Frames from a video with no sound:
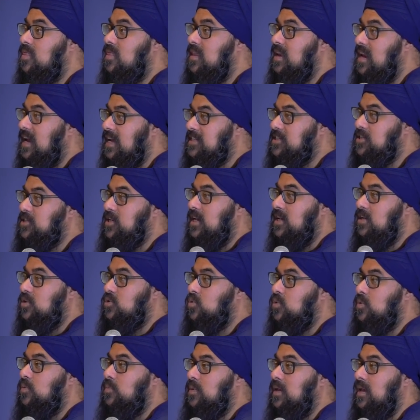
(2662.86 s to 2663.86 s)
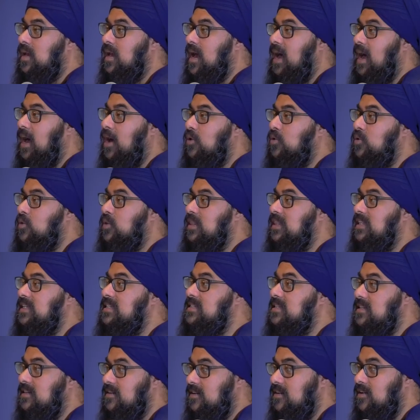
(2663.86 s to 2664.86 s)
The next stage will be how to
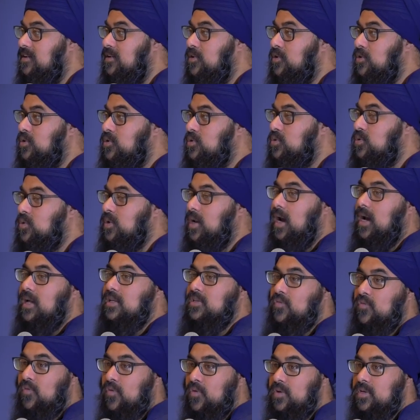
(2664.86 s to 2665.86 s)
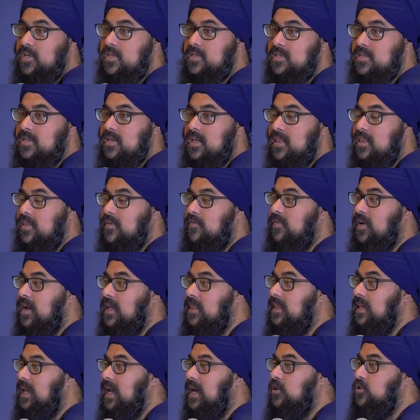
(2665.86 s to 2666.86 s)
listen to God's voice, and then
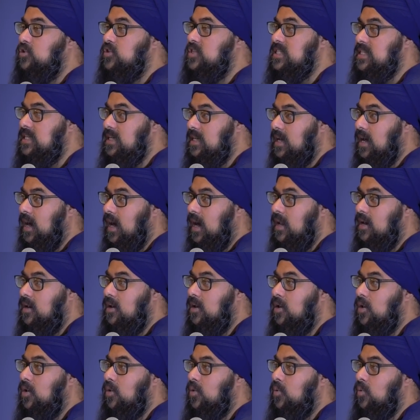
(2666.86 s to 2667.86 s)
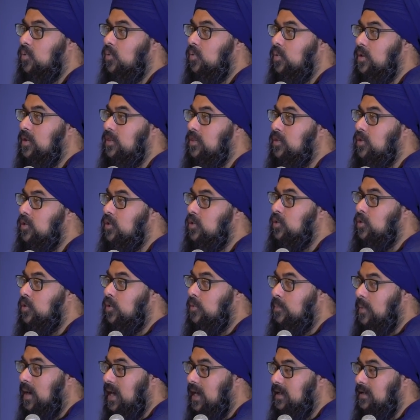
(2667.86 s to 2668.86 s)
finally how to see God with
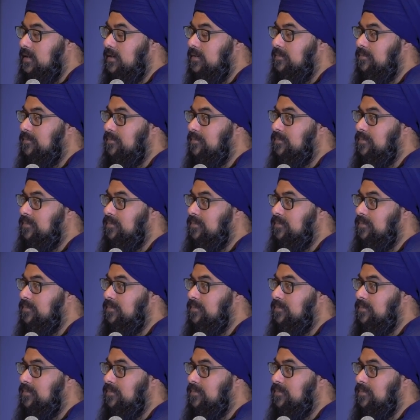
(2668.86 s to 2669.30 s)
your mind.